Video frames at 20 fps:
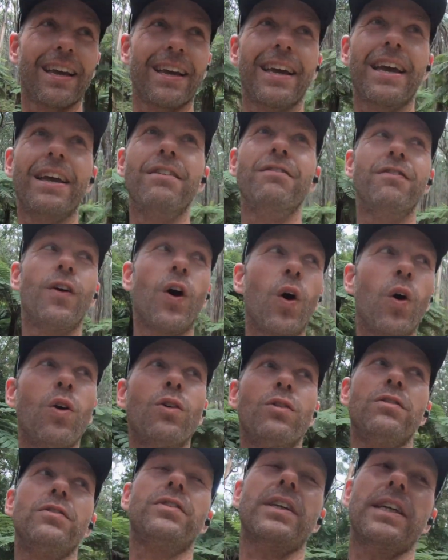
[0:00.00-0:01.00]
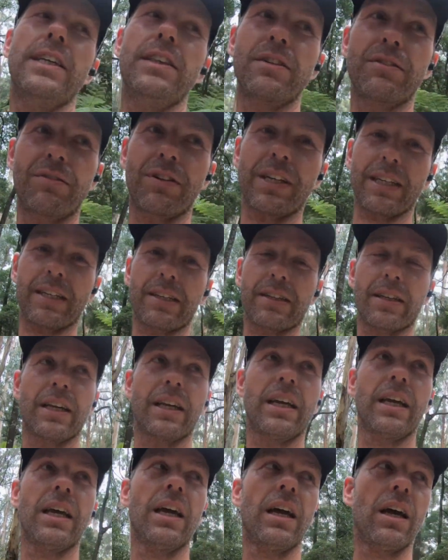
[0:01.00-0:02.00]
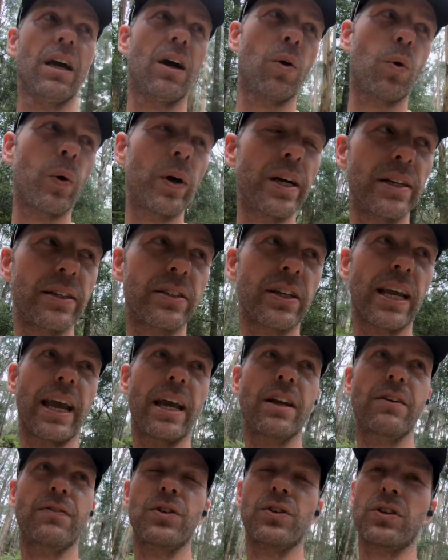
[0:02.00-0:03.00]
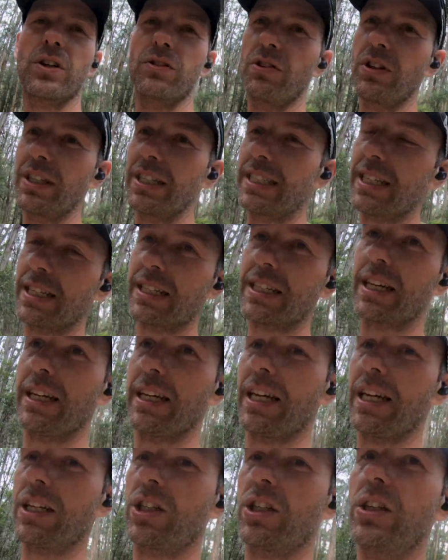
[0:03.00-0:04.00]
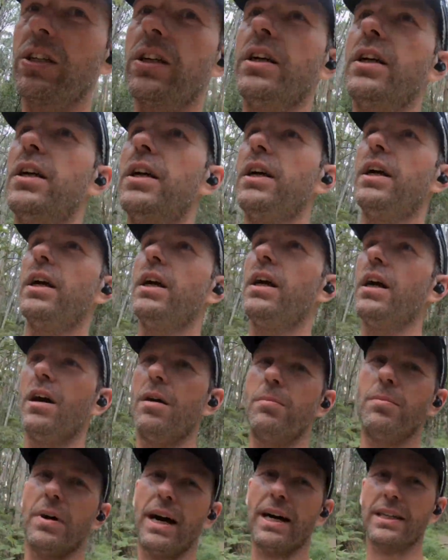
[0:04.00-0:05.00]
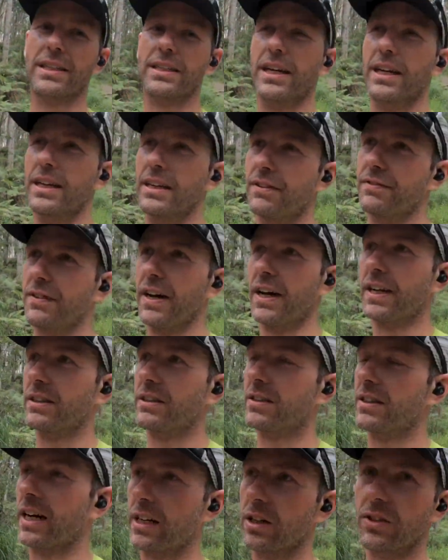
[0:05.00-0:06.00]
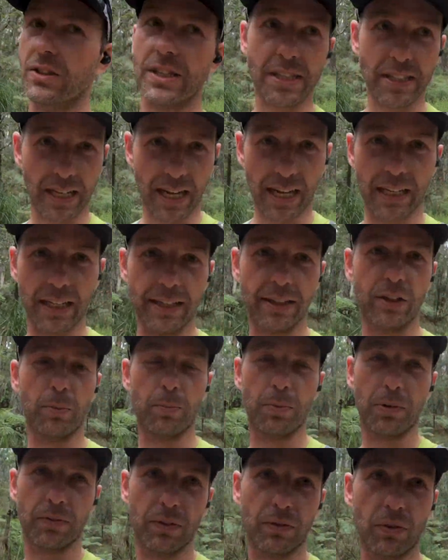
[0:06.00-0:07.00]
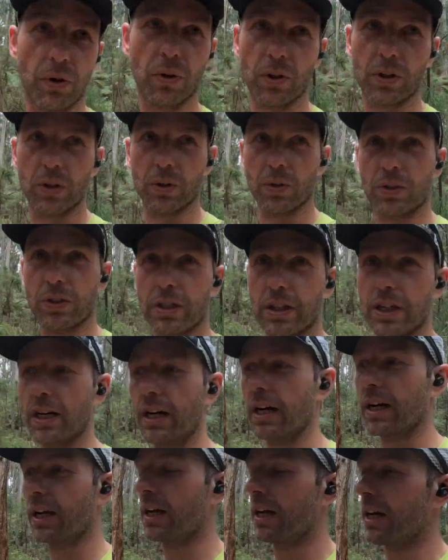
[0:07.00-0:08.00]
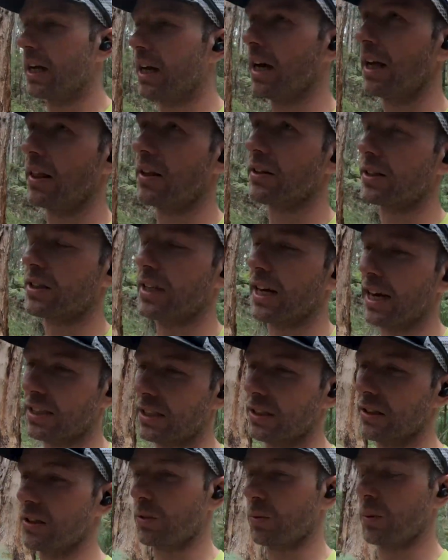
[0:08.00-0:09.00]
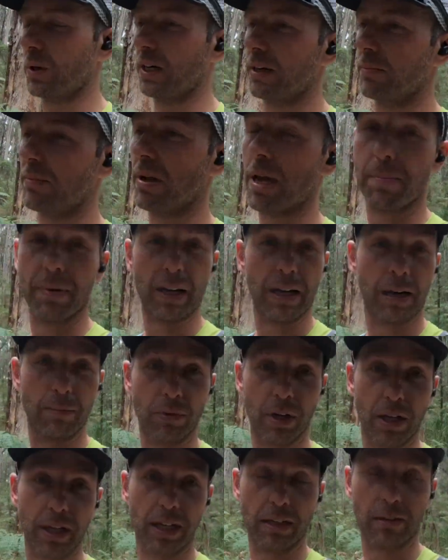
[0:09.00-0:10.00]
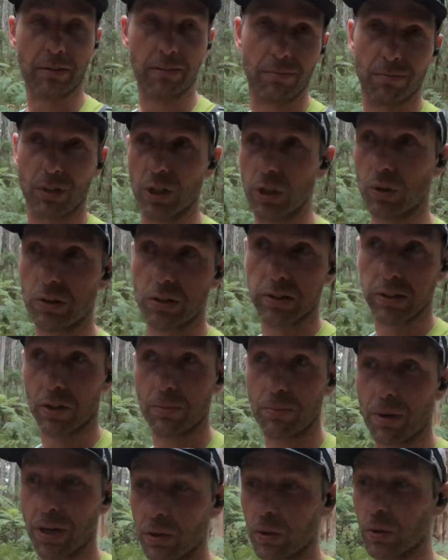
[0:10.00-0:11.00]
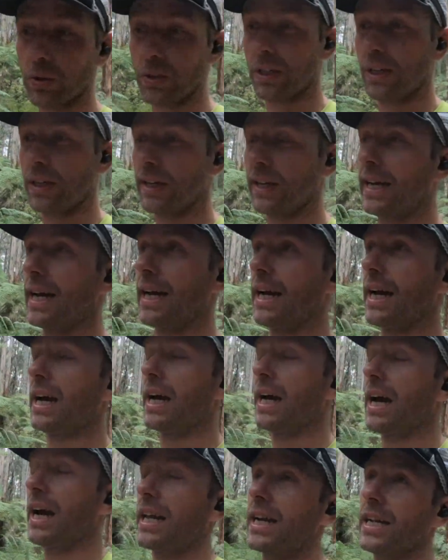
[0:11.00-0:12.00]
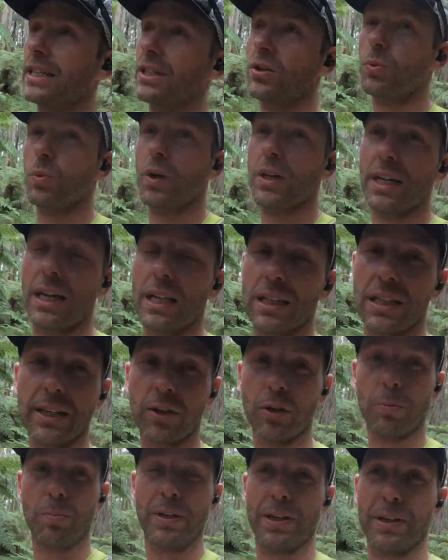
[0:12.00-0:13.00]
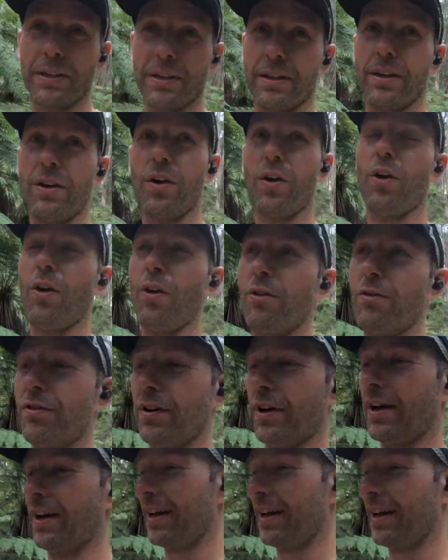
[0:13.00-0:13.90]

involved in the race, whereas headphones can really disconnect you. But I certainly find, certainly on the second loop of the roller coaster, there's sections where maybe I'm running close to on my own and I just want a little bit of